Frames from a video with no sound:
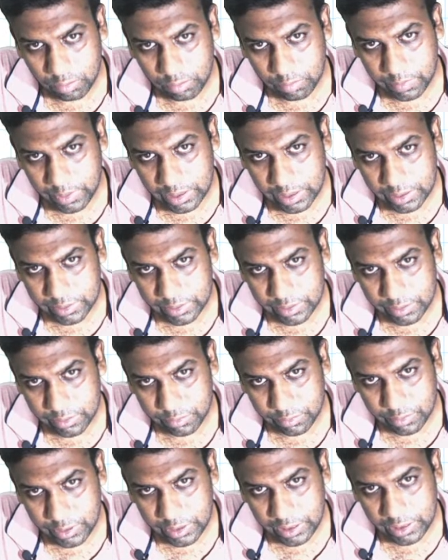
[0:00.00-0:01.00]
omega
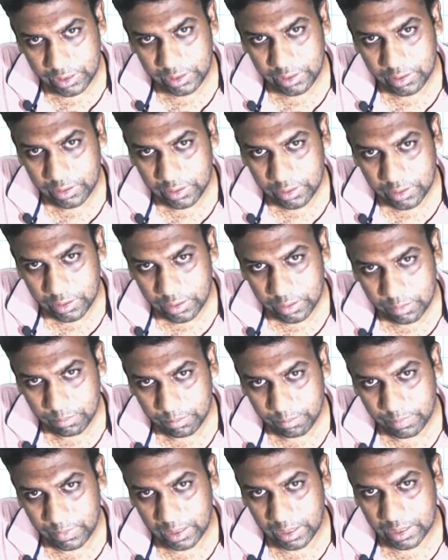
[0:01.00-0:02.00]
0 t
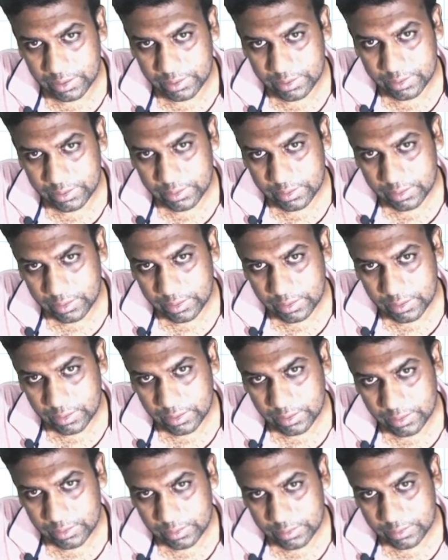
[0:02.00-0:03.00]
plus
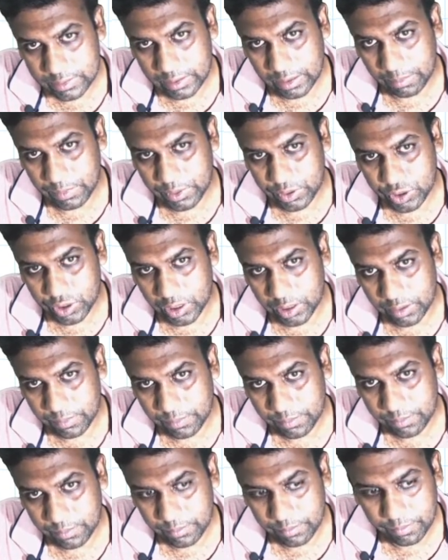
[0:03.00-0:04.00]
summation
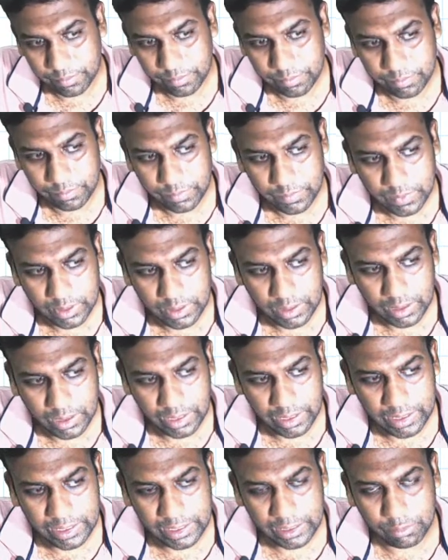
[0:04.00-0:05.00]

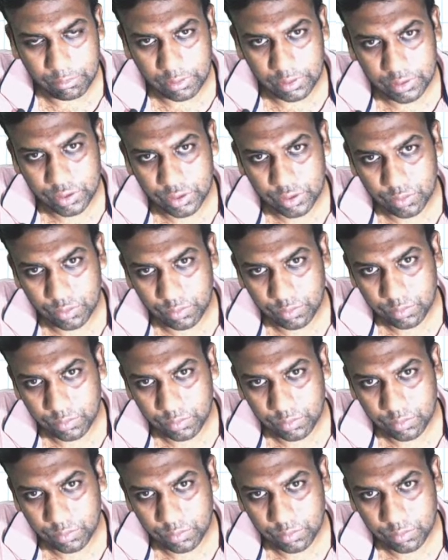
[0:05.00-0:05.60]
n equals to